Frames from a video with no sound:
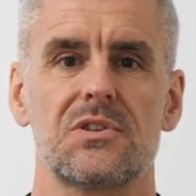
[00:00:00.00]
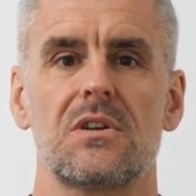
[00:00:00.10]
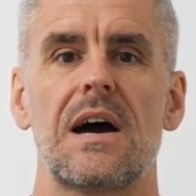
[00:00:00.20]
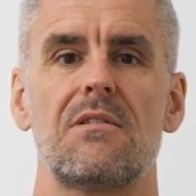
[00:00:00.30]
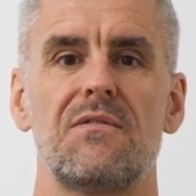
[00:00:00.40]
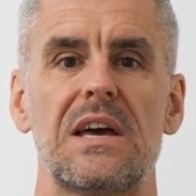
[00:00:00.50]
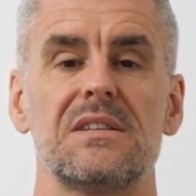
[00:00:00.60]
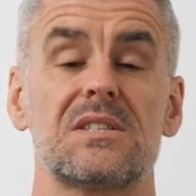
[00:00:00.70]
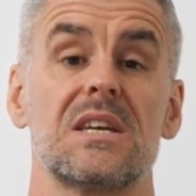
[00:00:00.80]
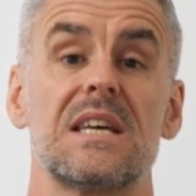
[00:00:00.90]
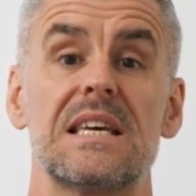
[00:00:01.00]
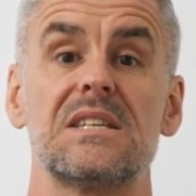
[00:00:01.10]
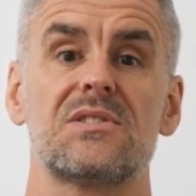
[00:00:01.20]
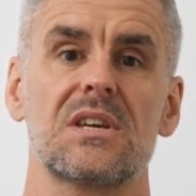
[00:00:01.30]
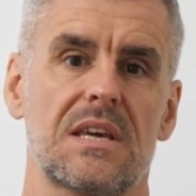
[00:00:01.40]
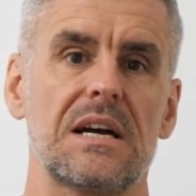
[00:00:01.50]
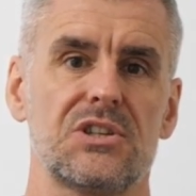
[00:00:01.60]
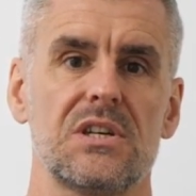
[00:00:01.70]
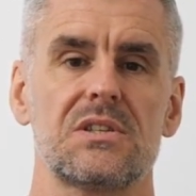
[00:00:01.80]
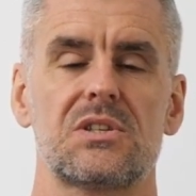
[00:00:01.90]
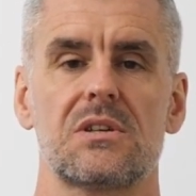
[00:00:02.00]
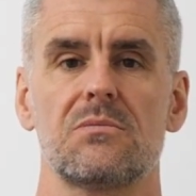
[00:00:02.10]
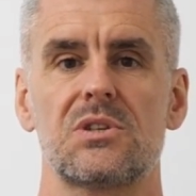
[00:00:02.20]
on our events is the gadgets,